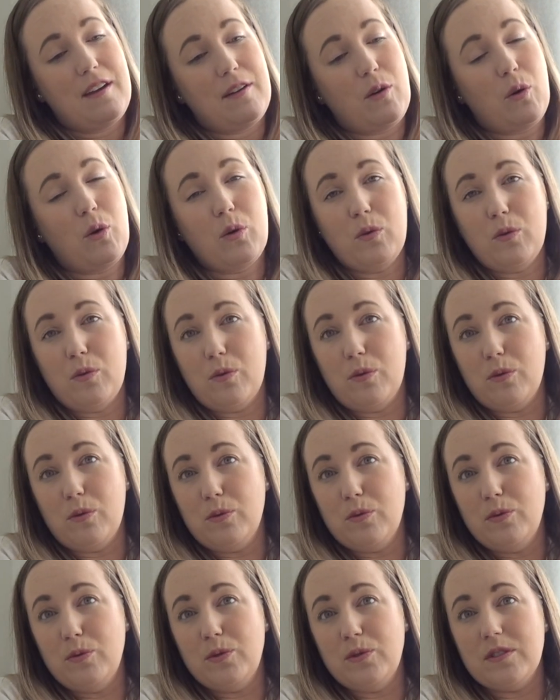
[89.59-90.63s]

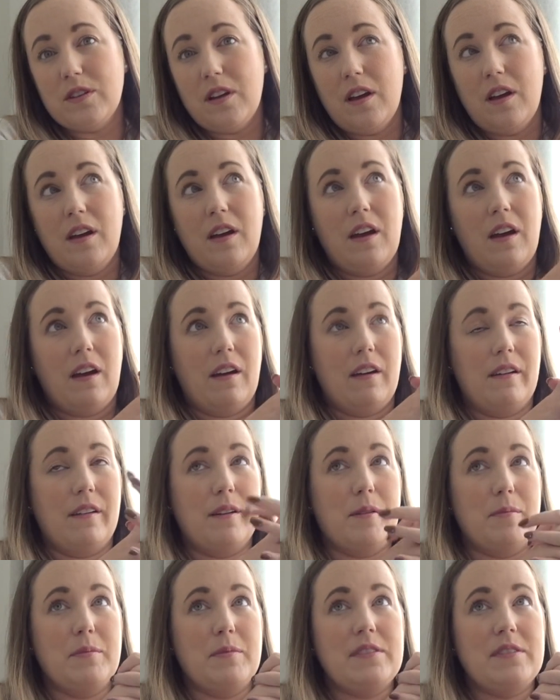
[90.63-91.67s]
hauls,
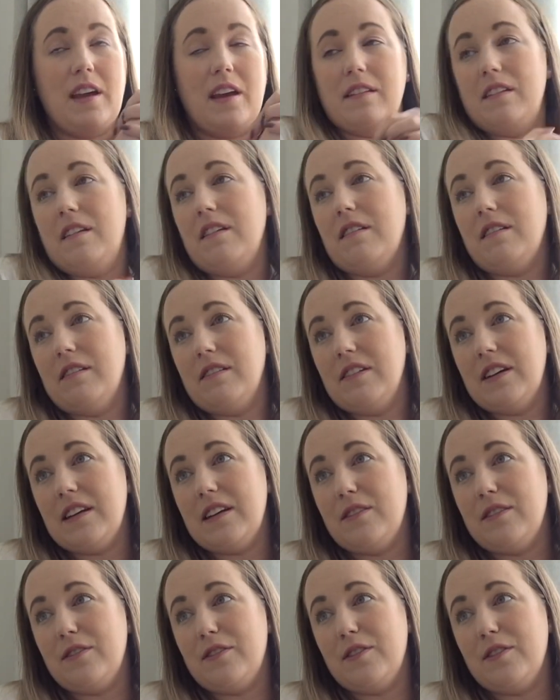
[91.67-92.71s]
day in the
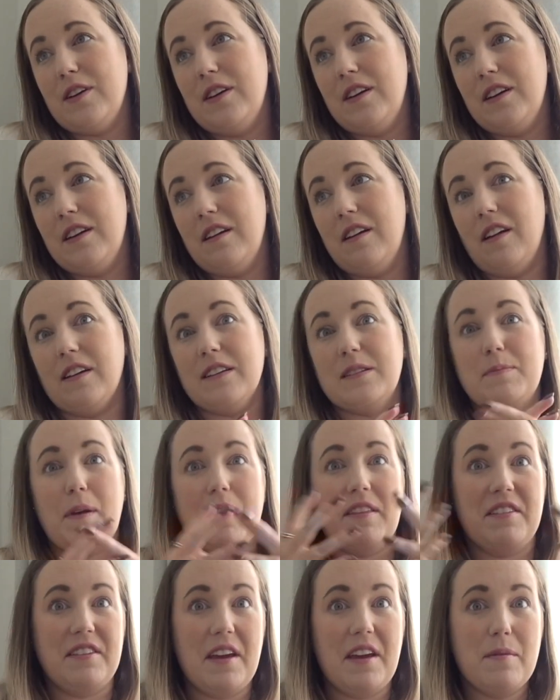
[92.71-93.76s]
life, like
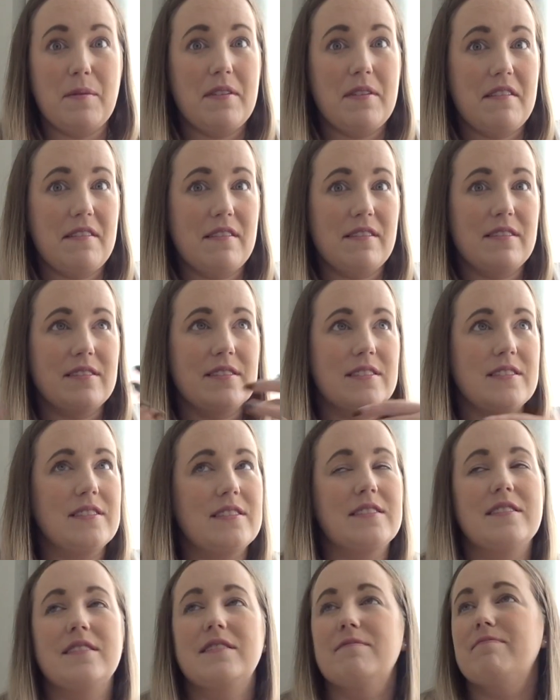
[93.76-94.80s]
spend the day with
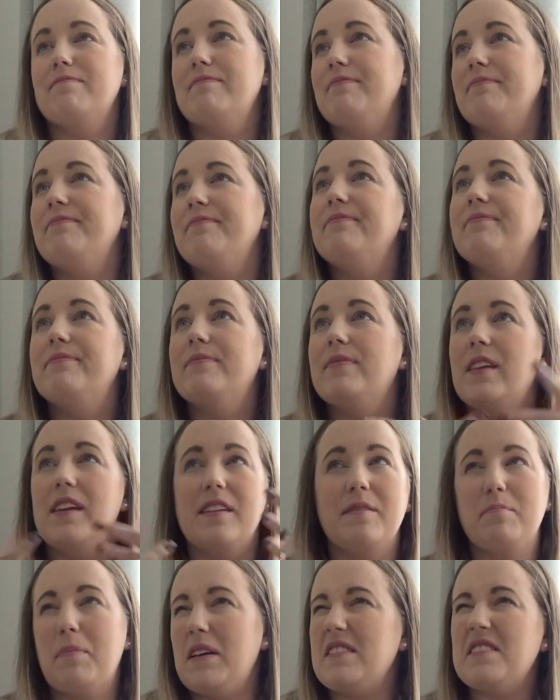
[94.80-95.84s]
us,
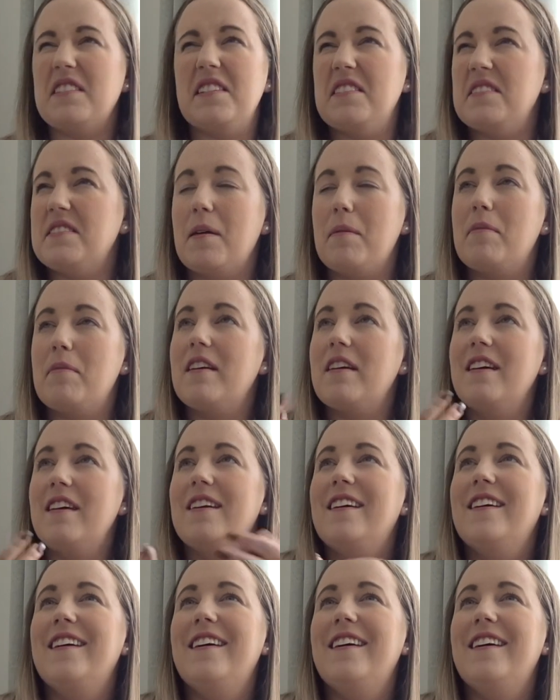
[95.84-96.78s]
but basically the same thing.